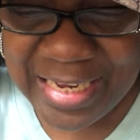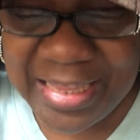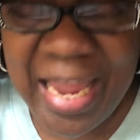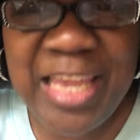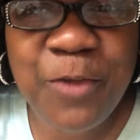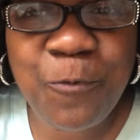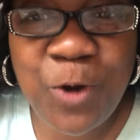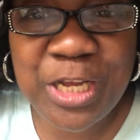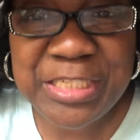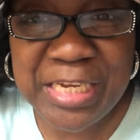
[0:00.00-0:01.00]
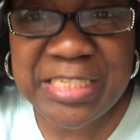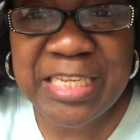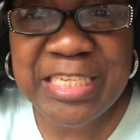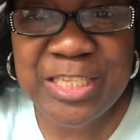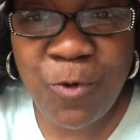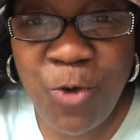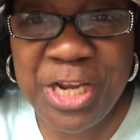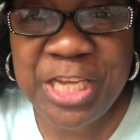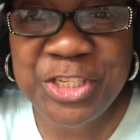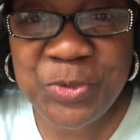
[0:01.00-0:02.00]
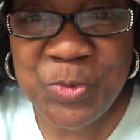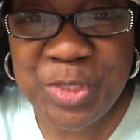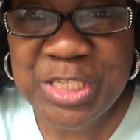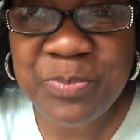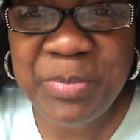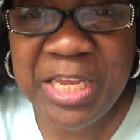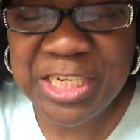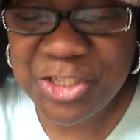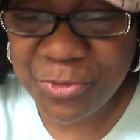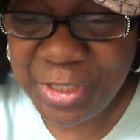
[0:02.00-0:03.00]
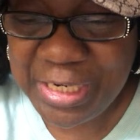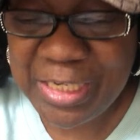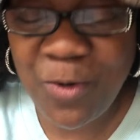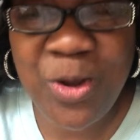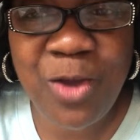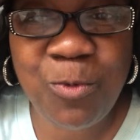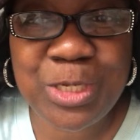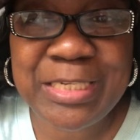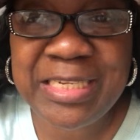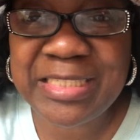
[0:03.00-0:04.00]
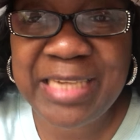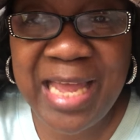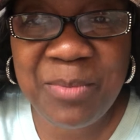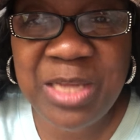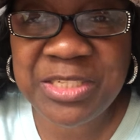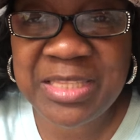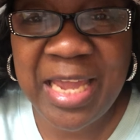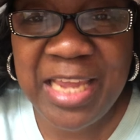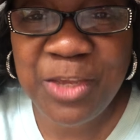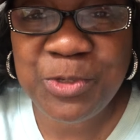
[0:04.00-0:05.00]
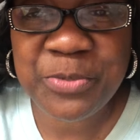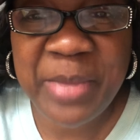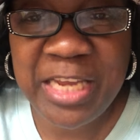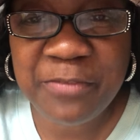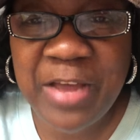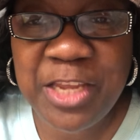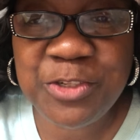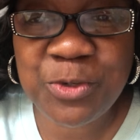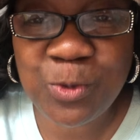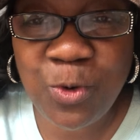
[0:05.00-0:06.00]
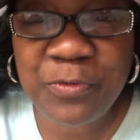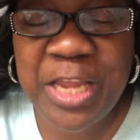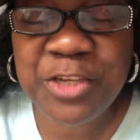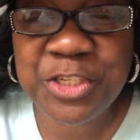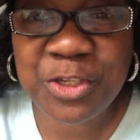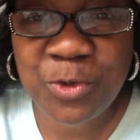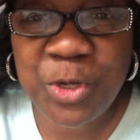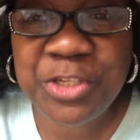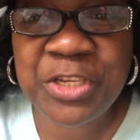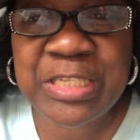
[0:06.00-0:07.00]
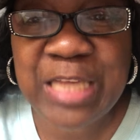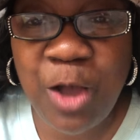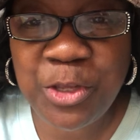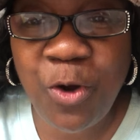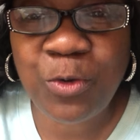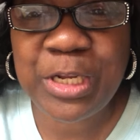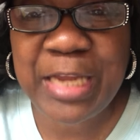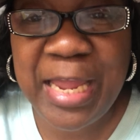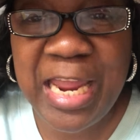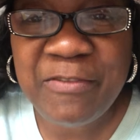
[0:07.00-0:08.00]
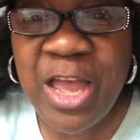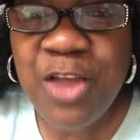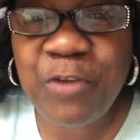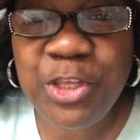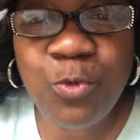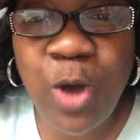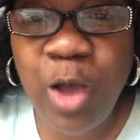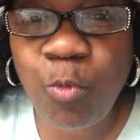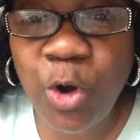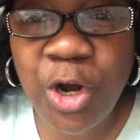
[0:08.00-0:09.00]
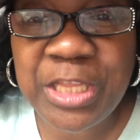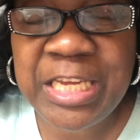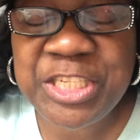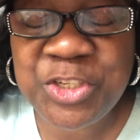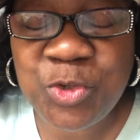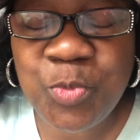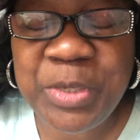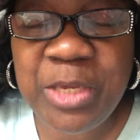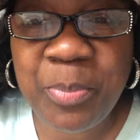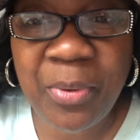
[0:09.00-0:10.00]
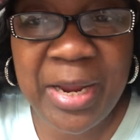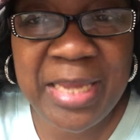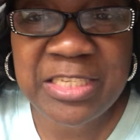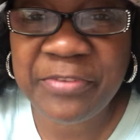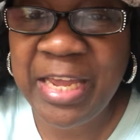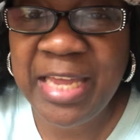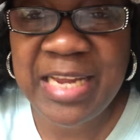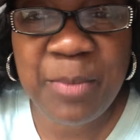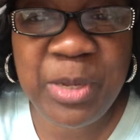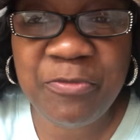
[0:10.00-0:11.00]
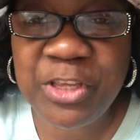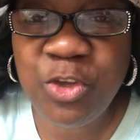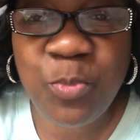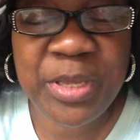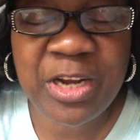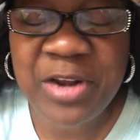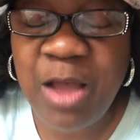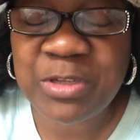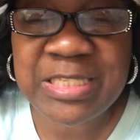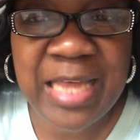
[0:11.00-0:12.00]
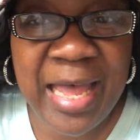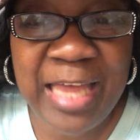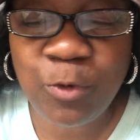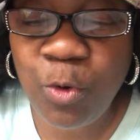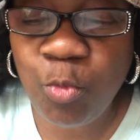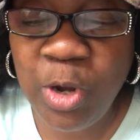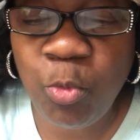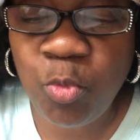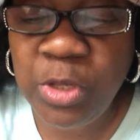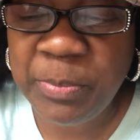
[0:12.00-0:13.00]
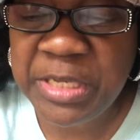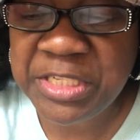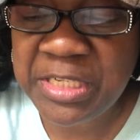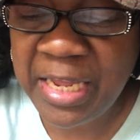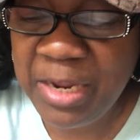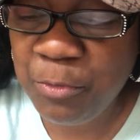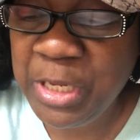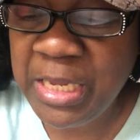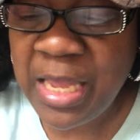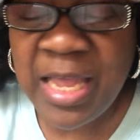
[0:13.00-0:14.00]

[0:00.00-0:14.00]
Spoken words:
Thank you for continuously sowing into this ministry. Lord, I want to take the time out to thank you, to magnify you, to glorify you, to adore you, to exalt your holy name, for you are worthy to be praised. If it had not been for you being on our side, Lord, where would we be today? We